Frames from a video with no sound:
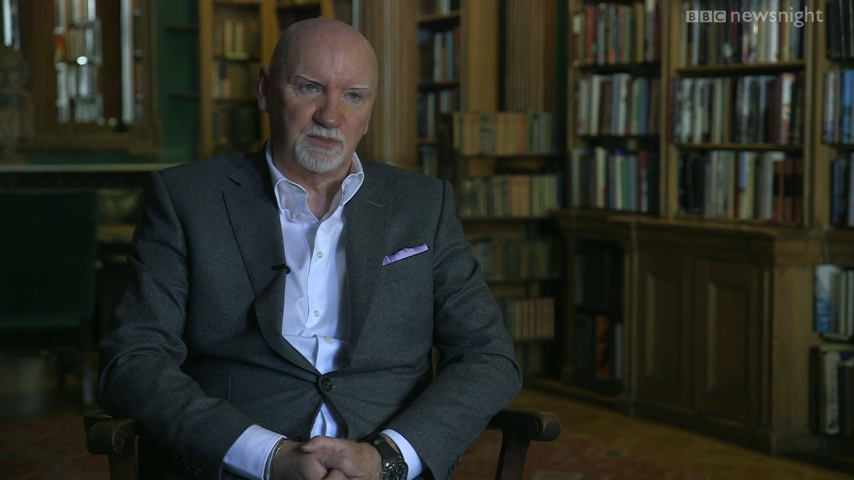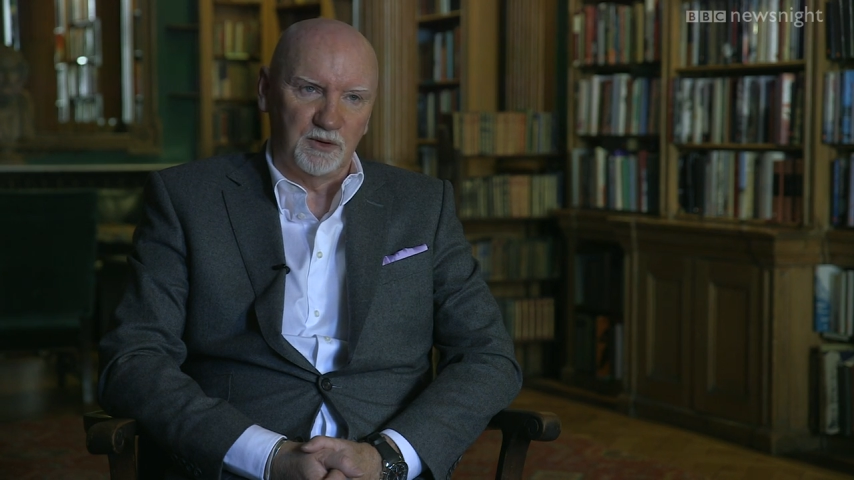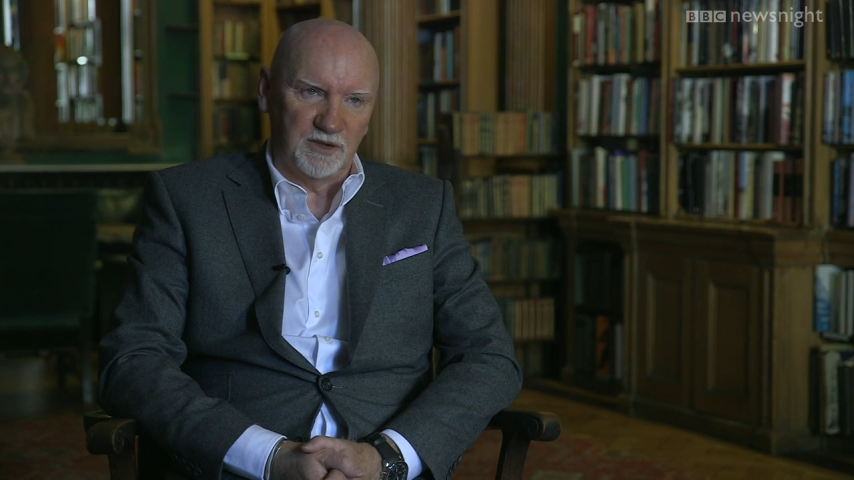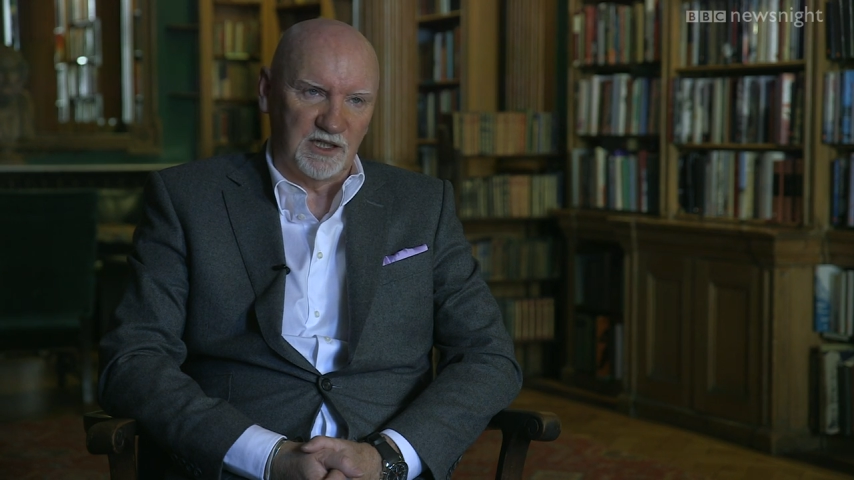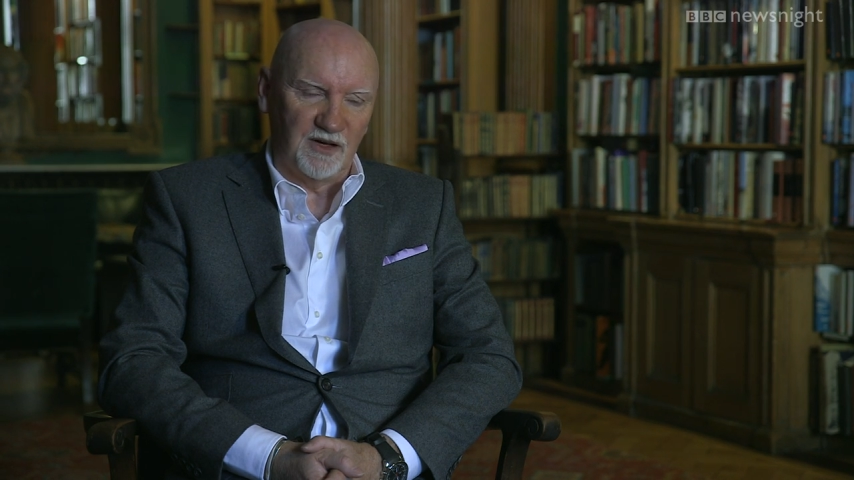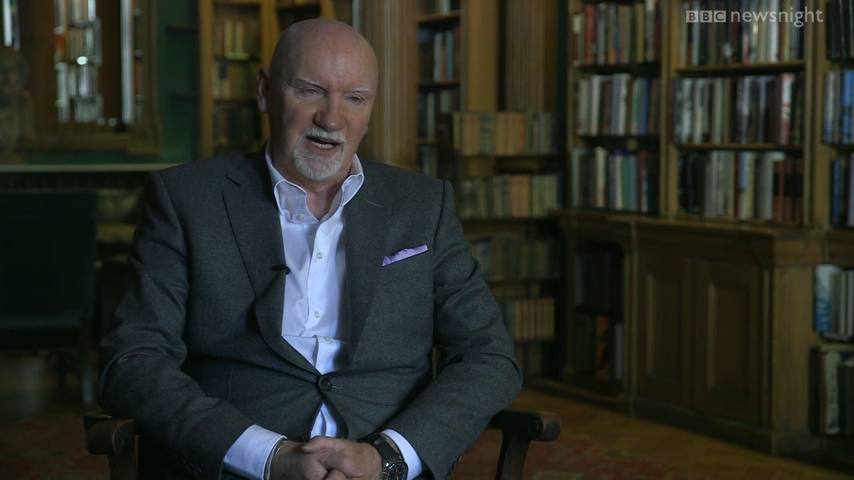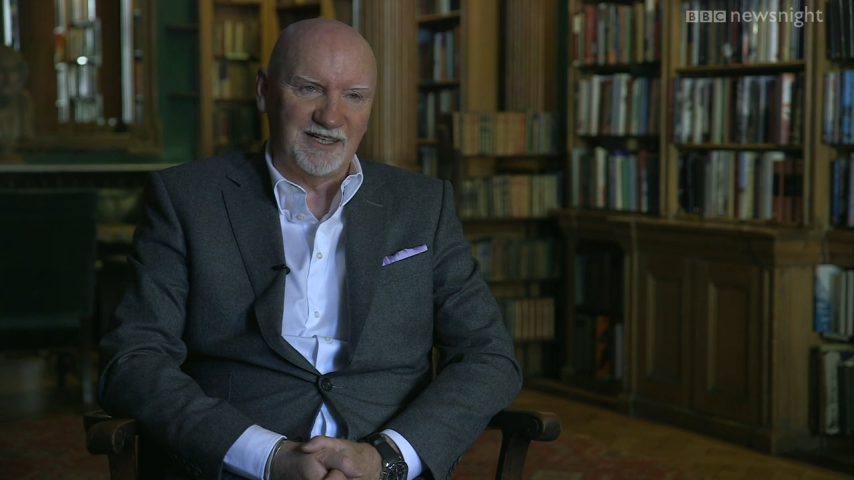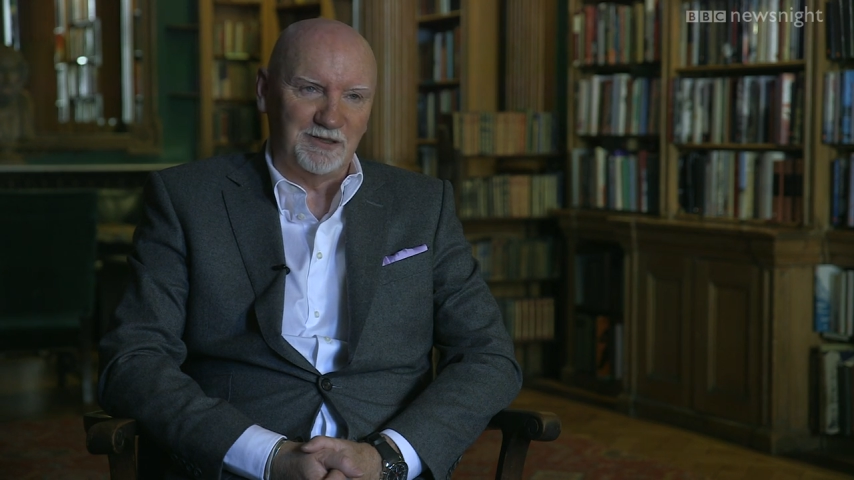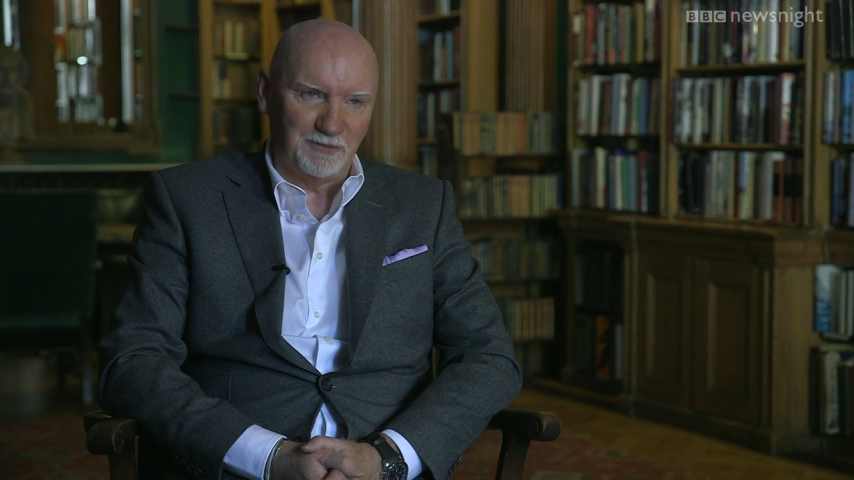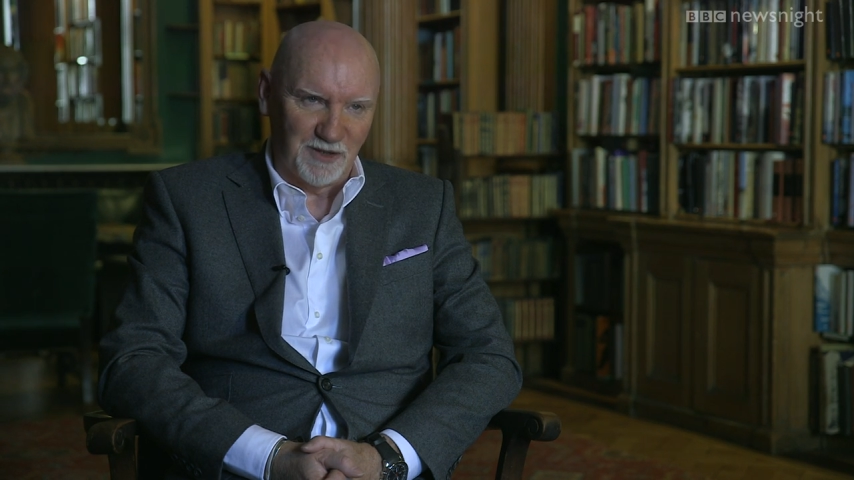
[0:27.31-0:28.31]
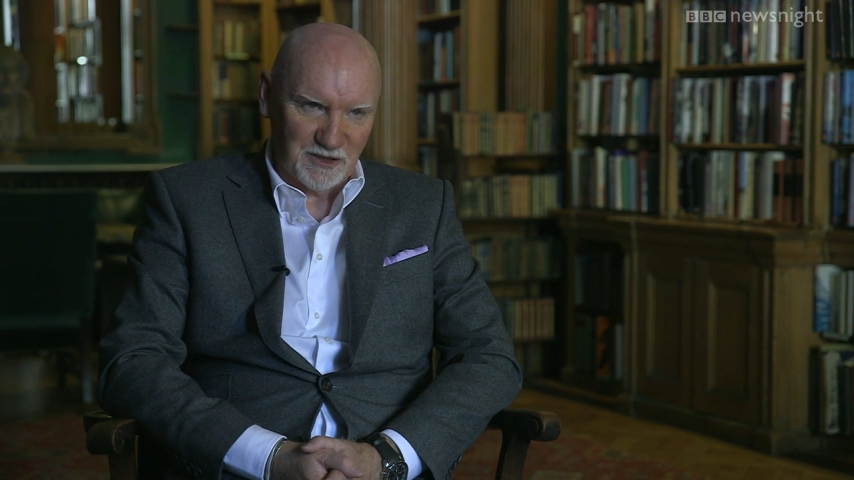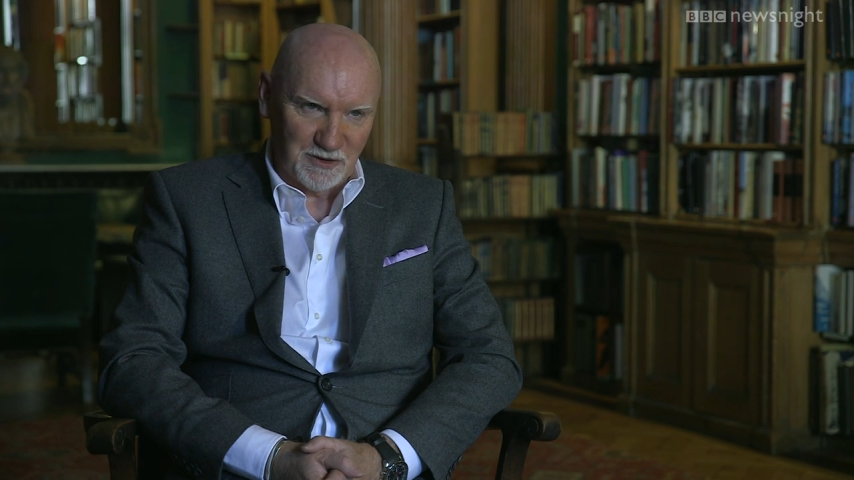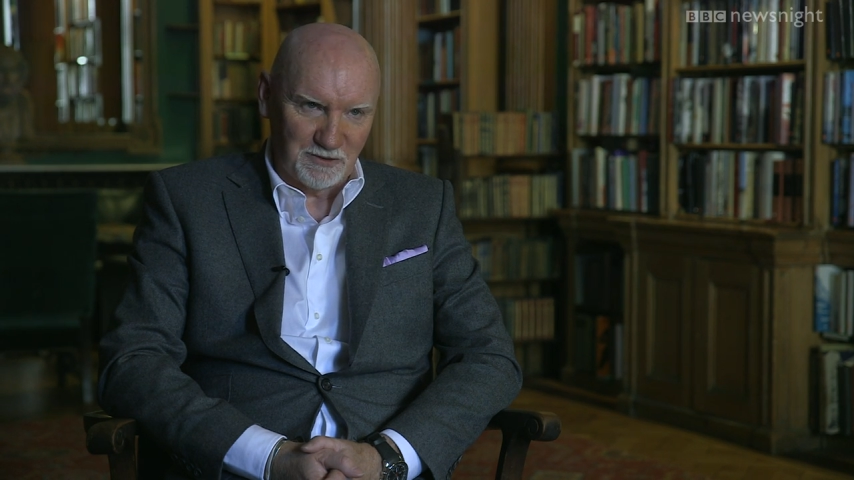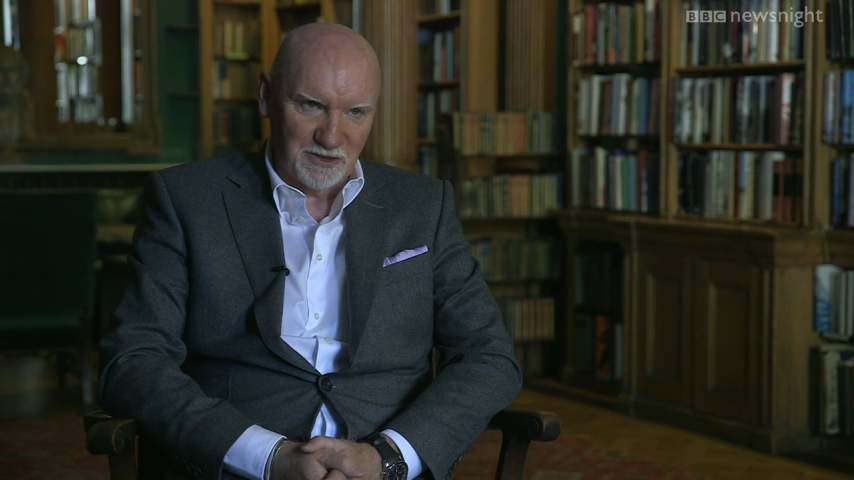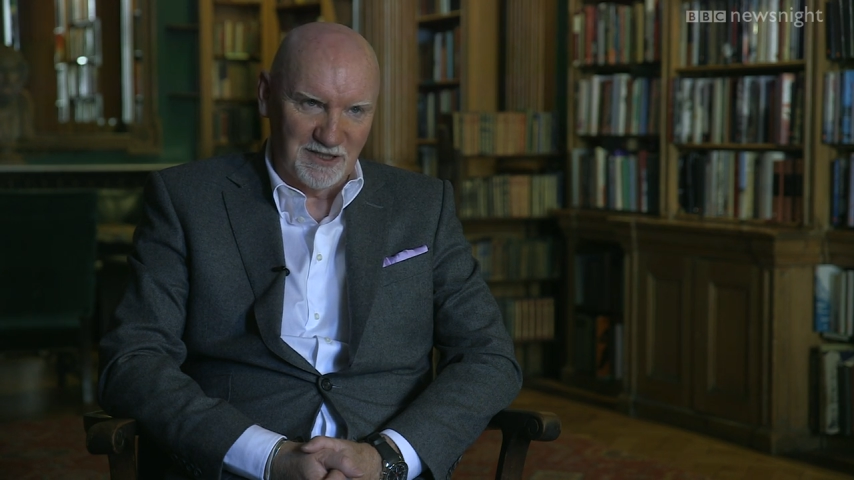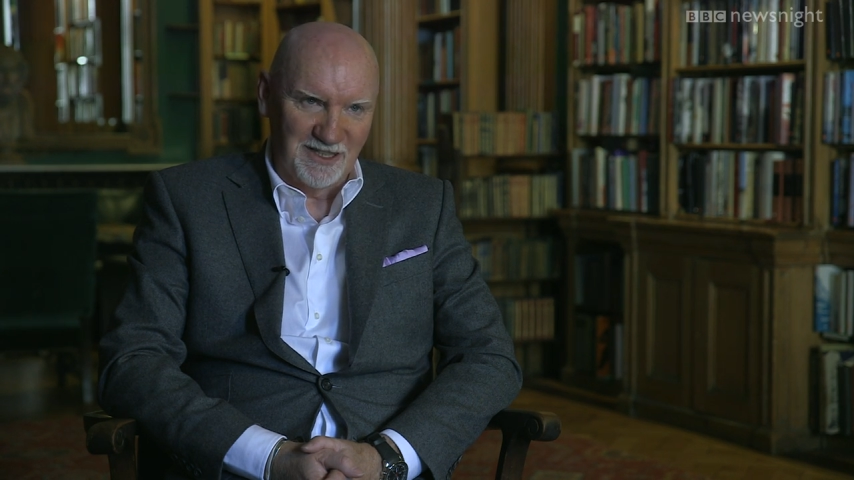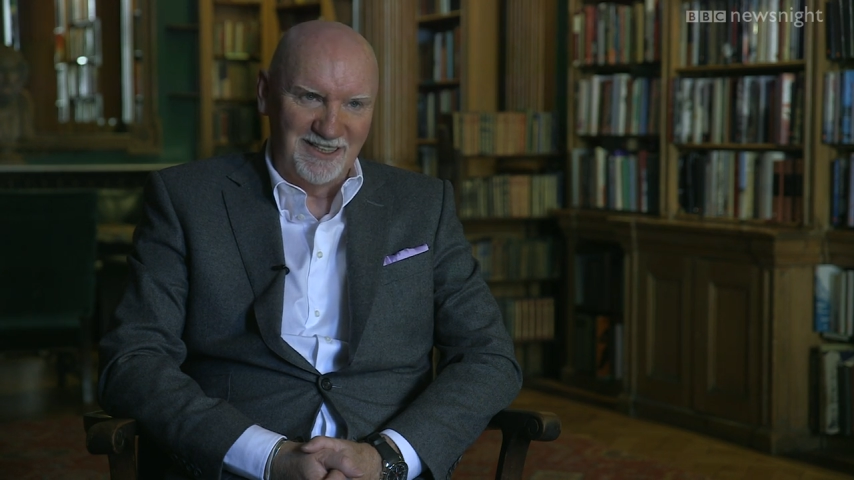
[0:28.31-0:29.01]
bureaucrat in Brussels.